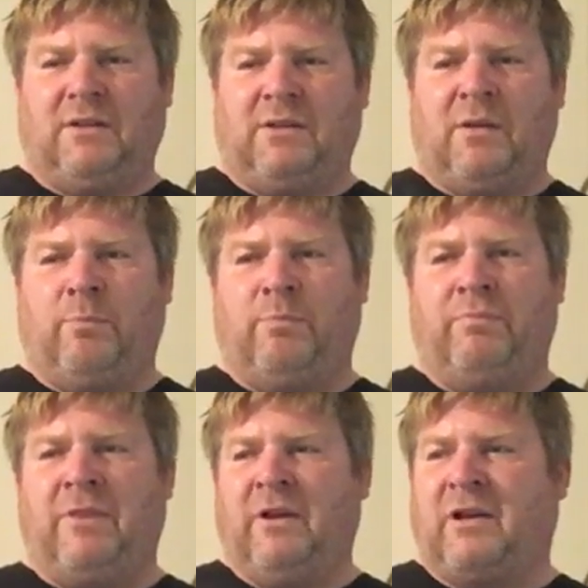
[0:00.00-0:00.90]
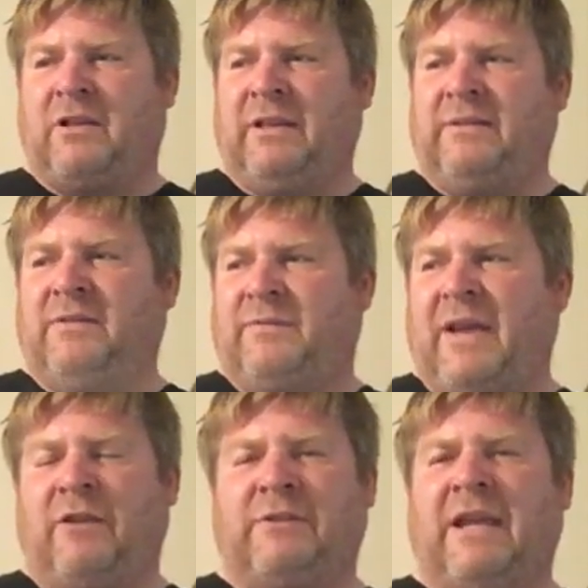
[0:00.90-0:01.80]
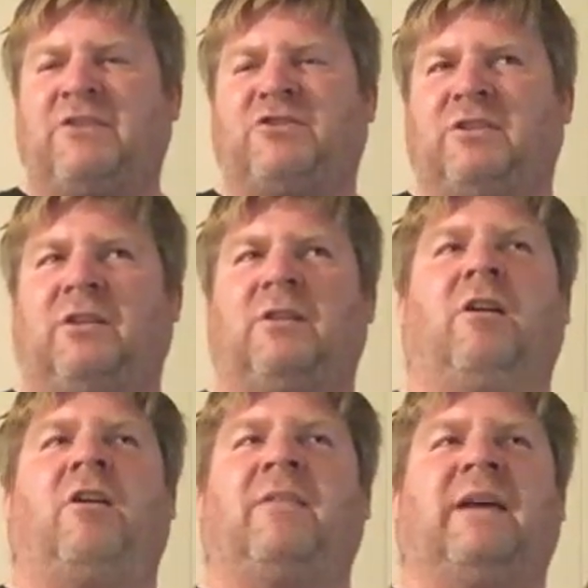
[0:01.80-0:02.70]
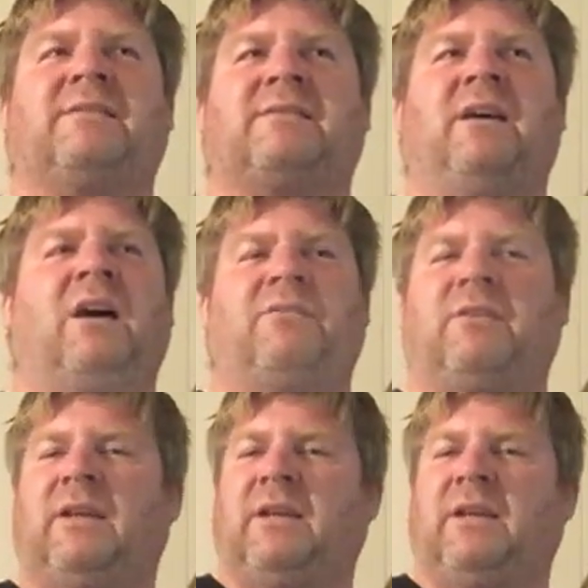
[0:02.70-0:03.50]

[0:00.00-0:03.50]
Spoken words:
the Clinton Foundation and all that stuff